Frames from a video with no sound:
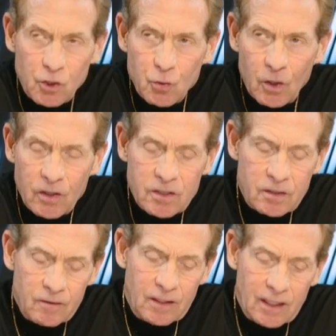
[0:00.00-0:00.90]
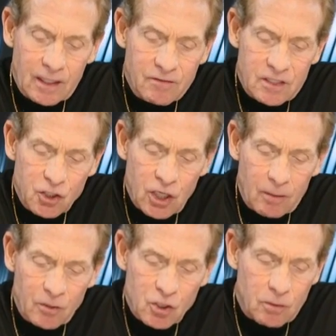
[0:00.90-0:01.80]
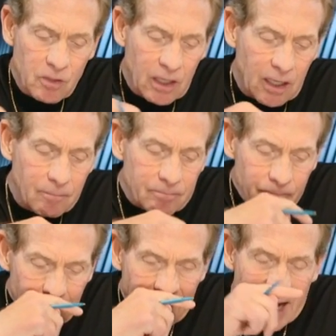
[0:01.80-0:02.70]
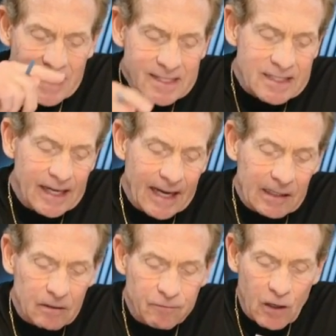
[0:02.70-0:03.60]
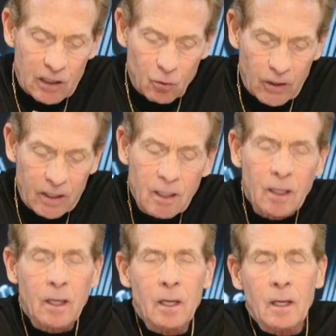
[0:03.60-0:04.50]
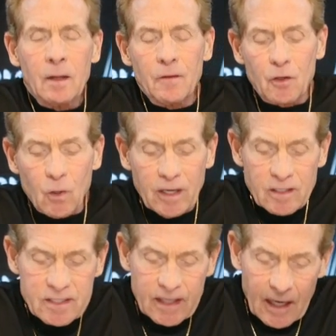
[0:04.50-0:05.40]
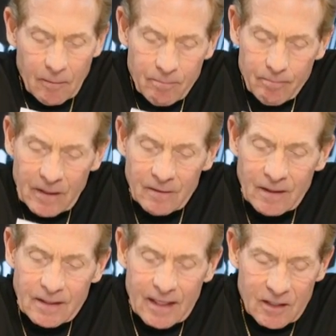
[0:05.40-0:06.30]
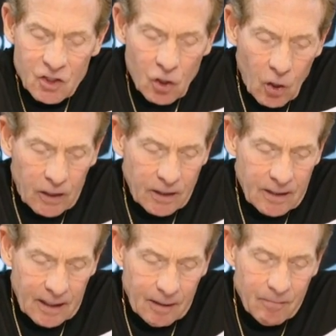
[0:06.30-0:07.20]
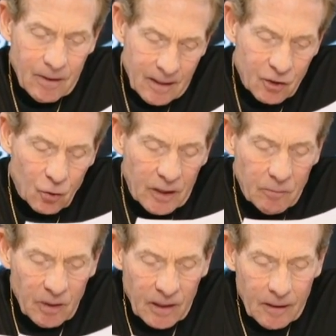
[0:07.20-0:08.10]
was the NFC Championship game at Seattle following the great escape in the Dez caught it game in Green Bay.